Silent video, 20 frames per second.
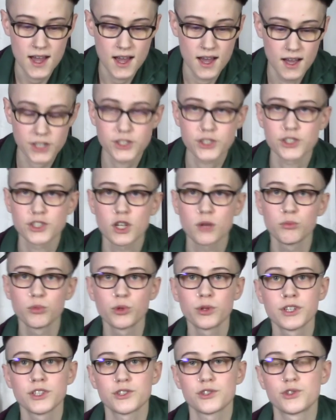At some
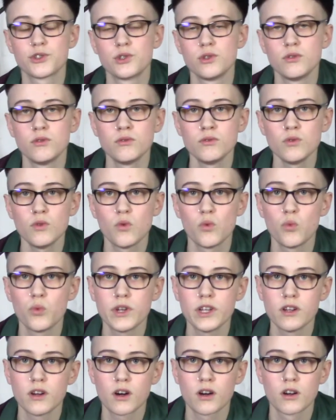point soon,
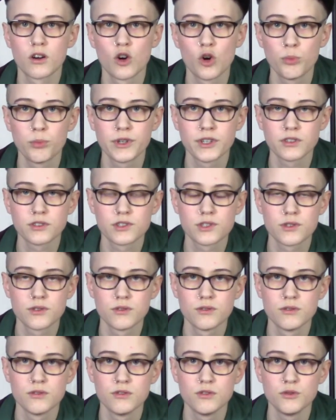we are hoping
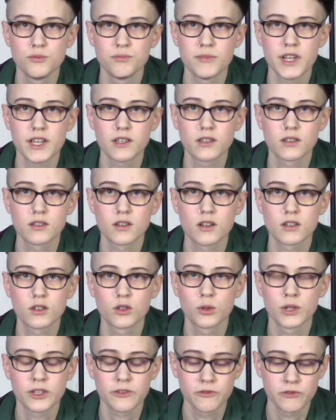to make a
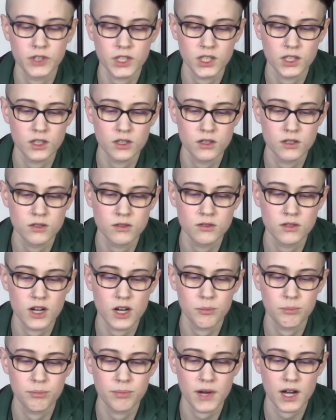quick video
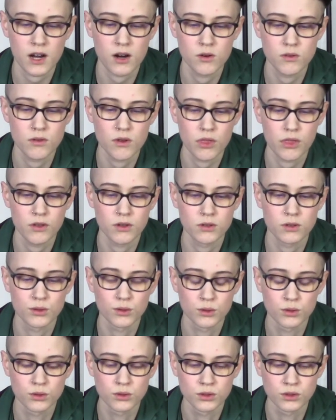about the
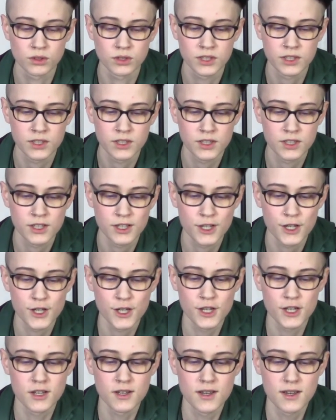whole
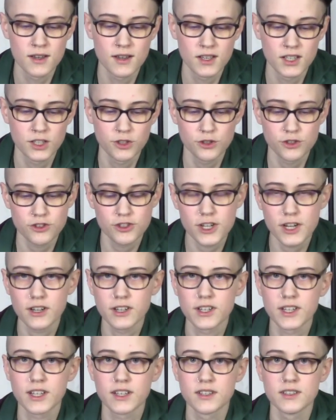
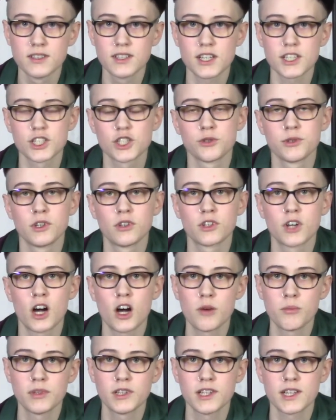charity industrial
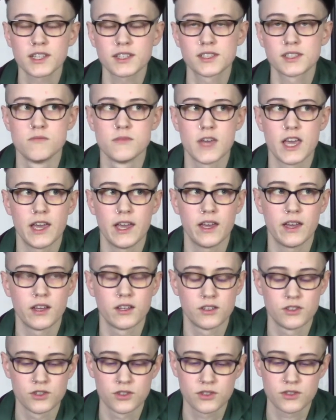complex
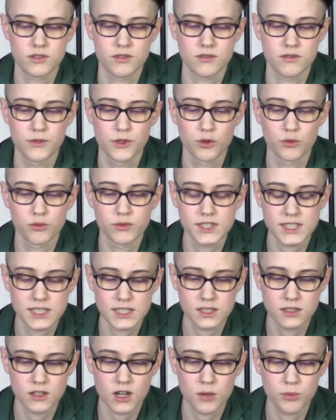and the
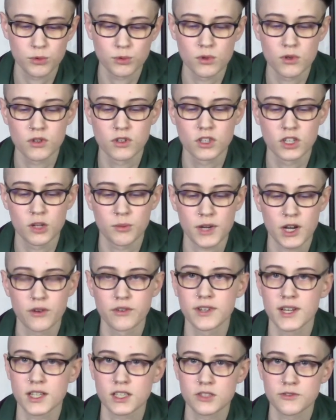recent uproar about
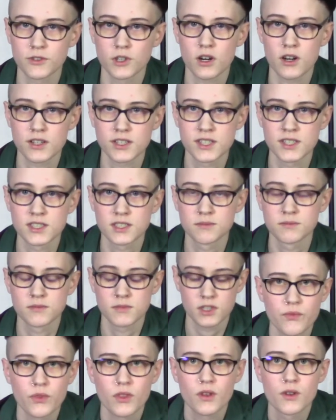Next for Autism.
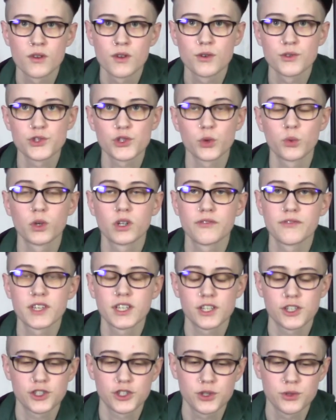So one of the
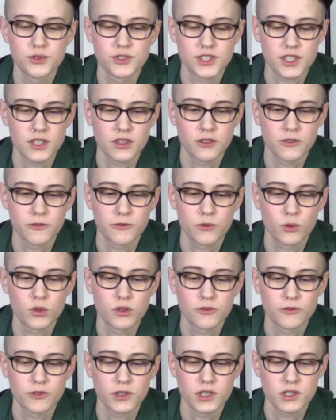issues in the
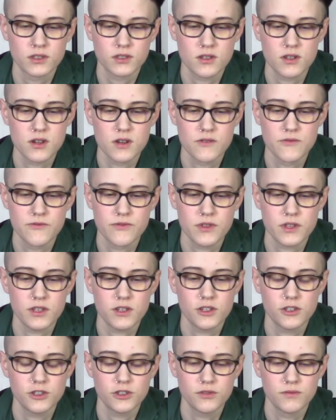forefront of the